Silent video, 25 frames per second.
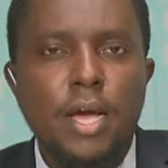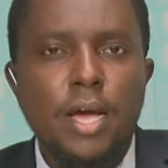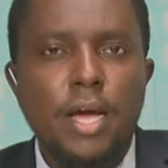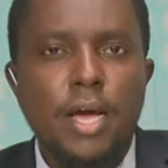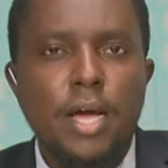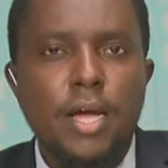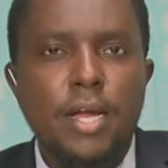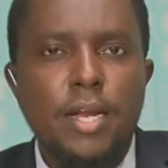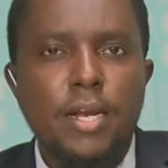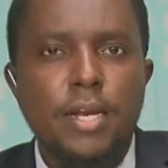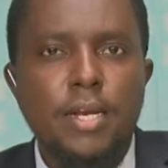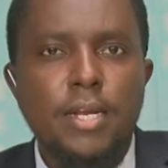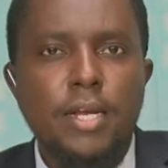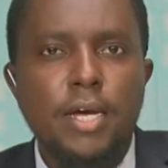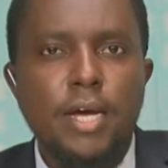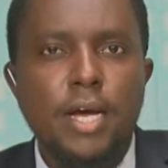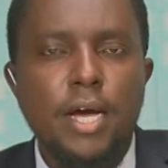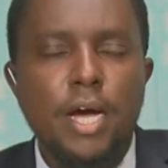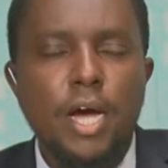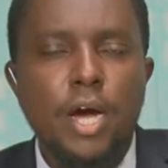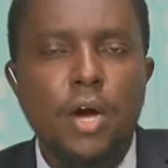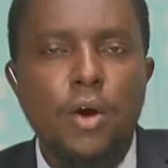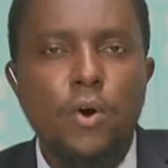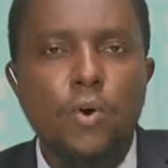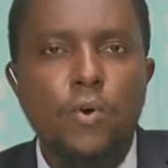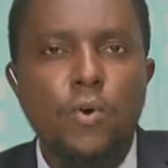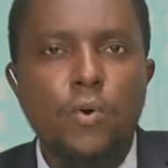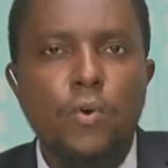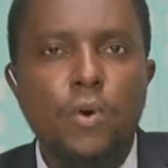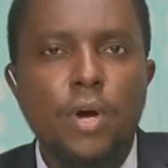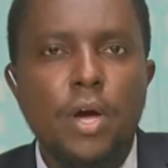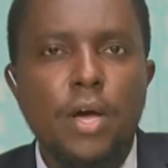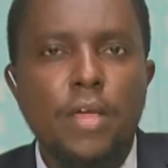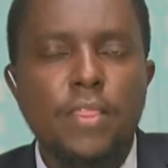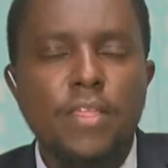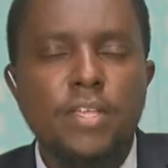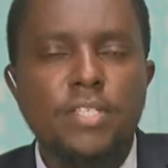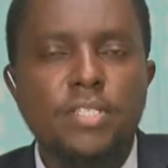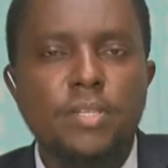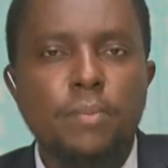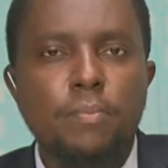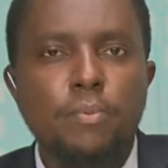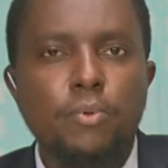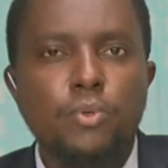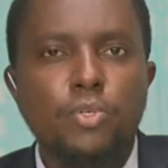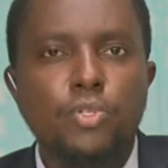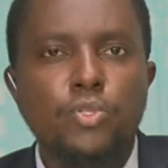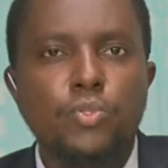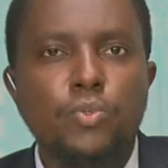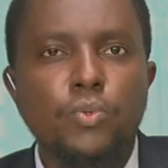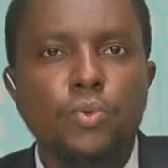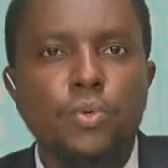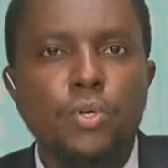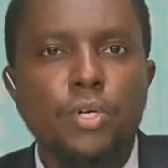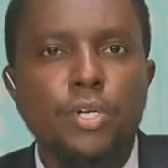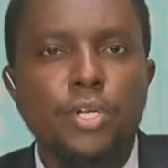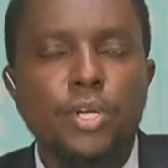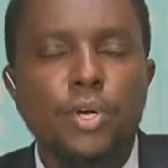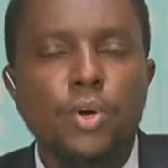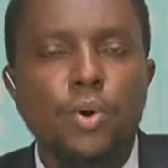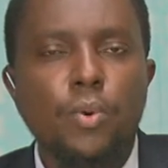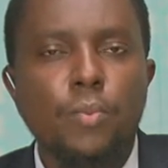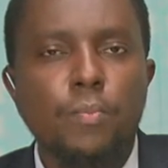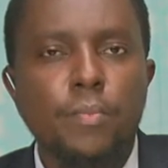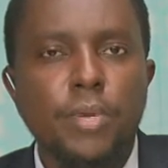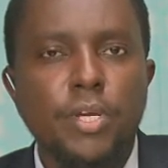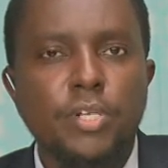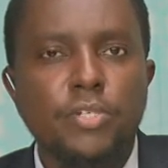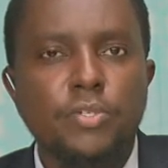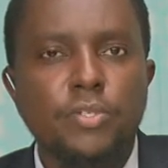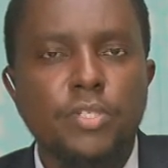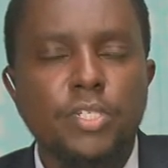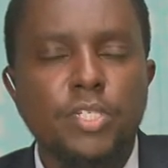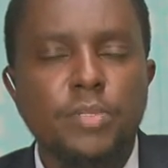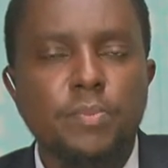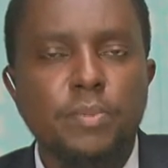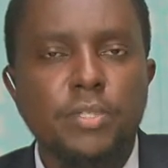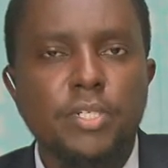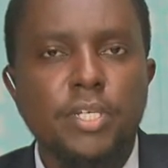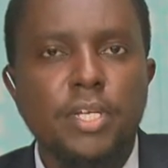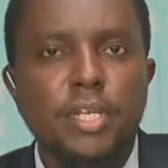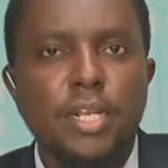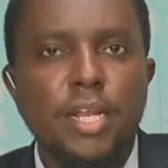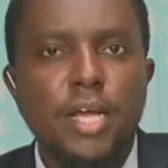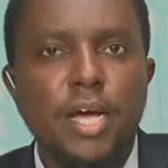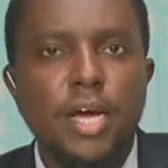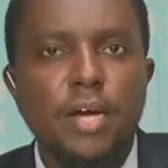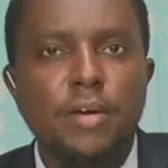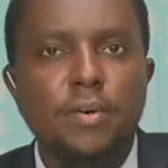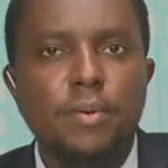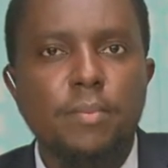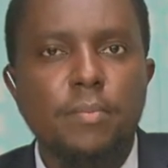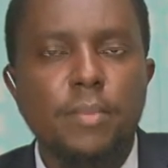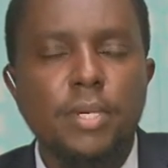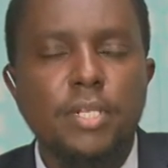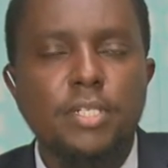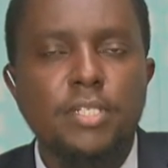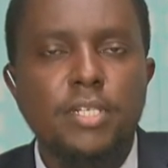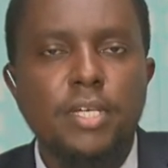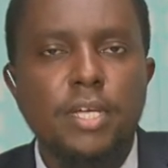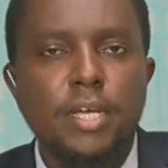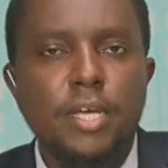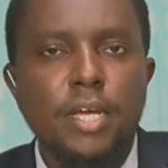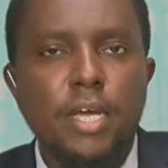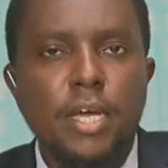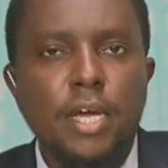and how are they supposed to recommit to this particular agreement?